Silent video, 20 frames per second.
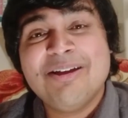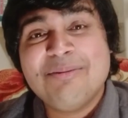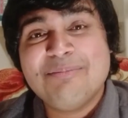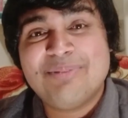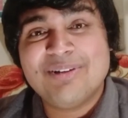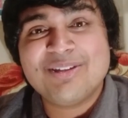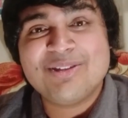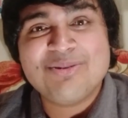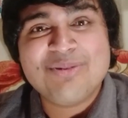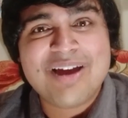
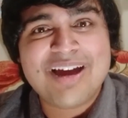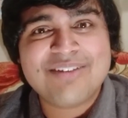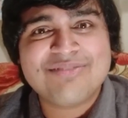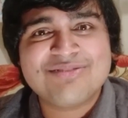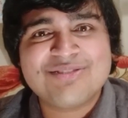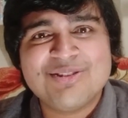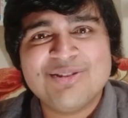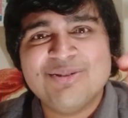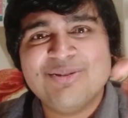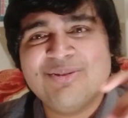But you
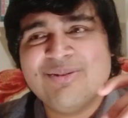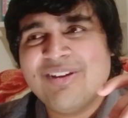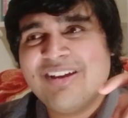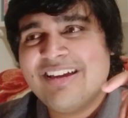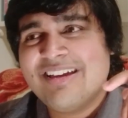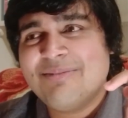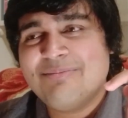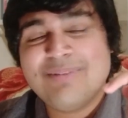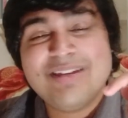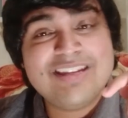have to
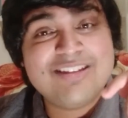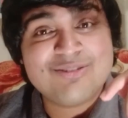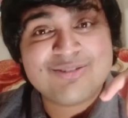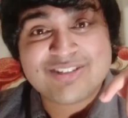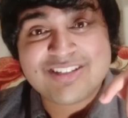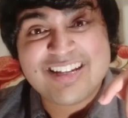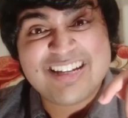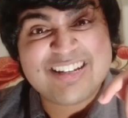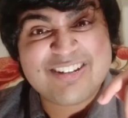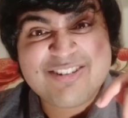meet your
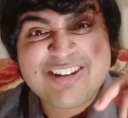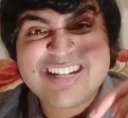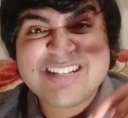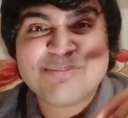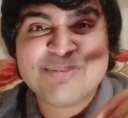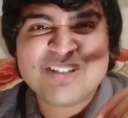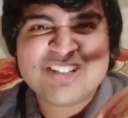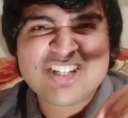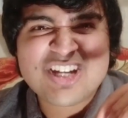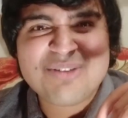certain grades.
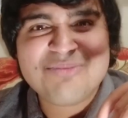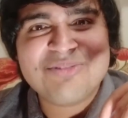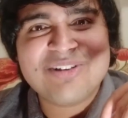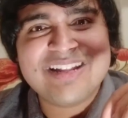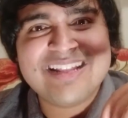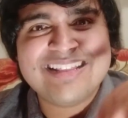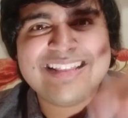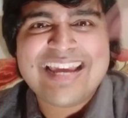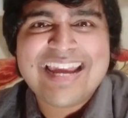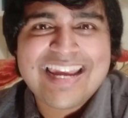But
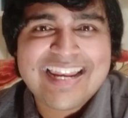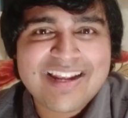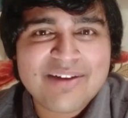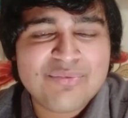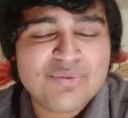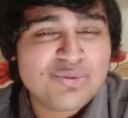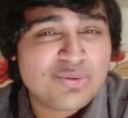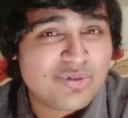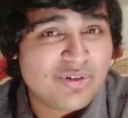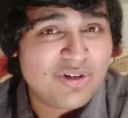generally, A
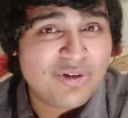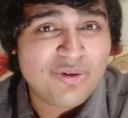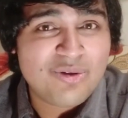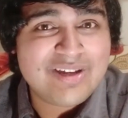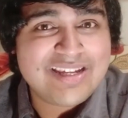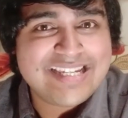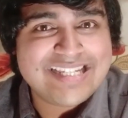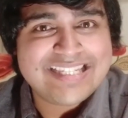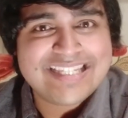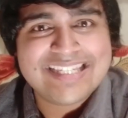levels are a
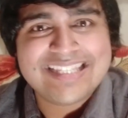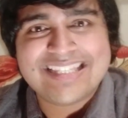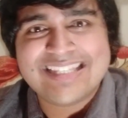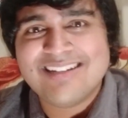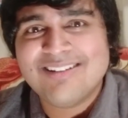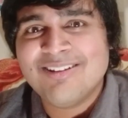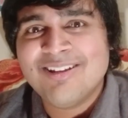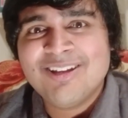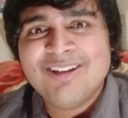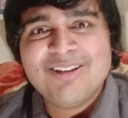lot easier
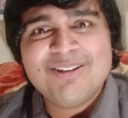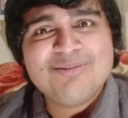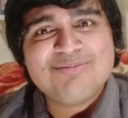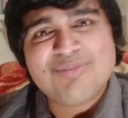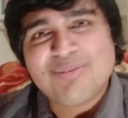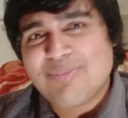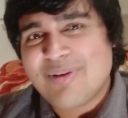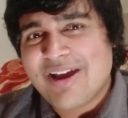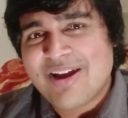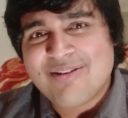than
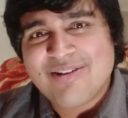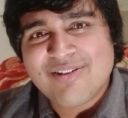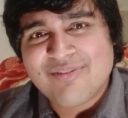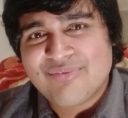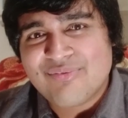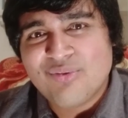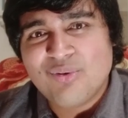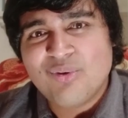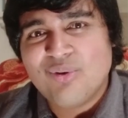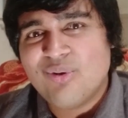preparing
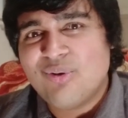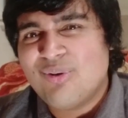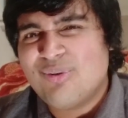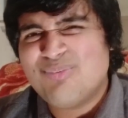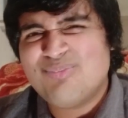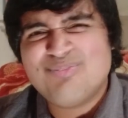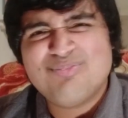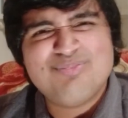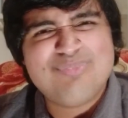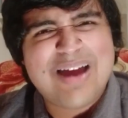for
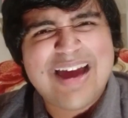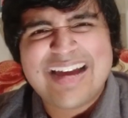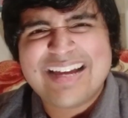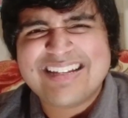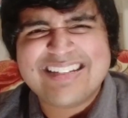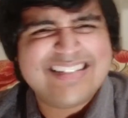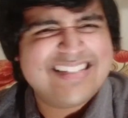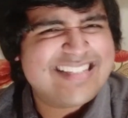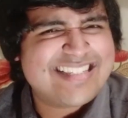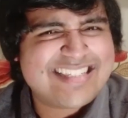mat
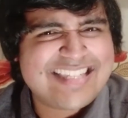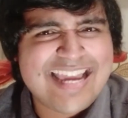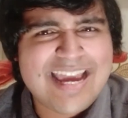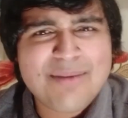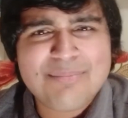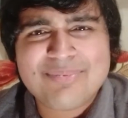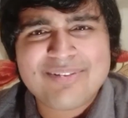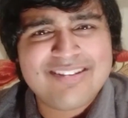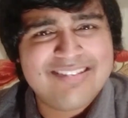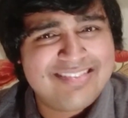and
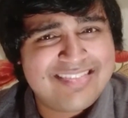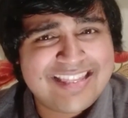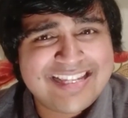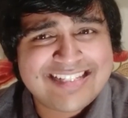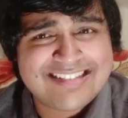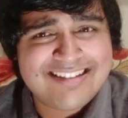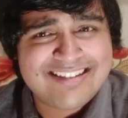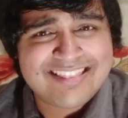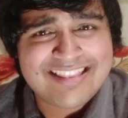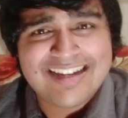step and
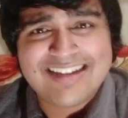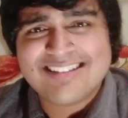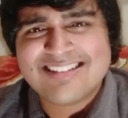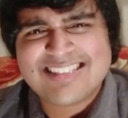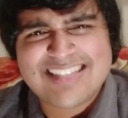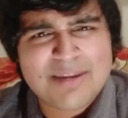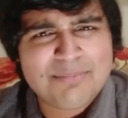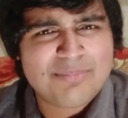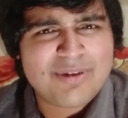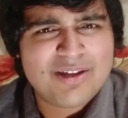things like that.
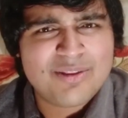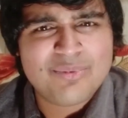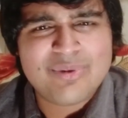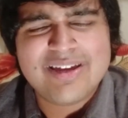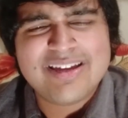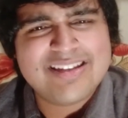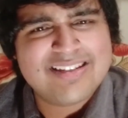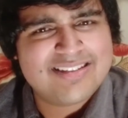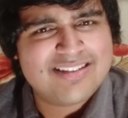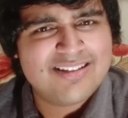Step, by the
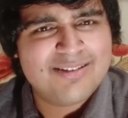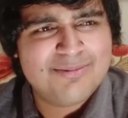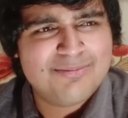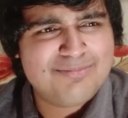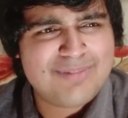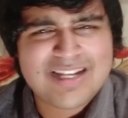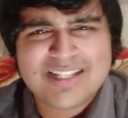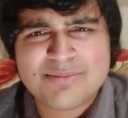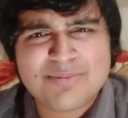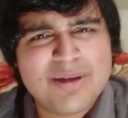way, is the
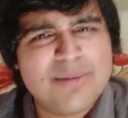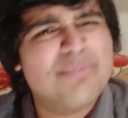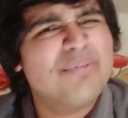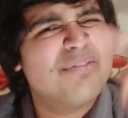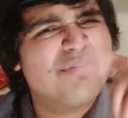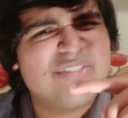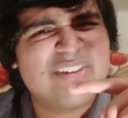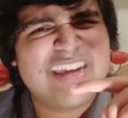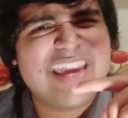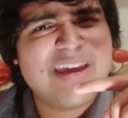maths paper
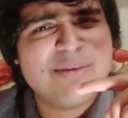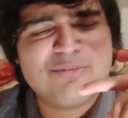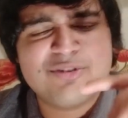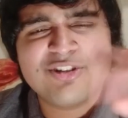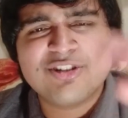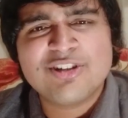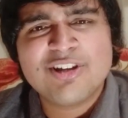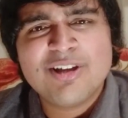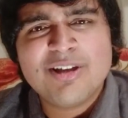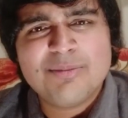for
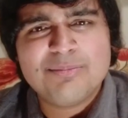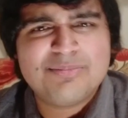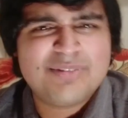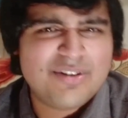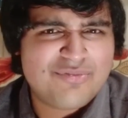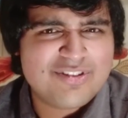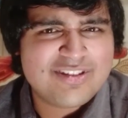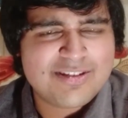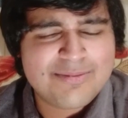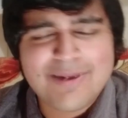Cambridge,
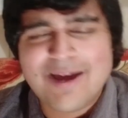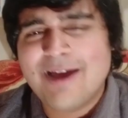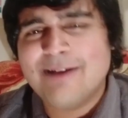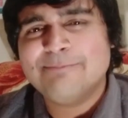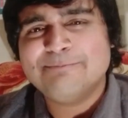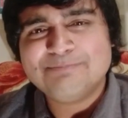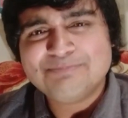different to mat.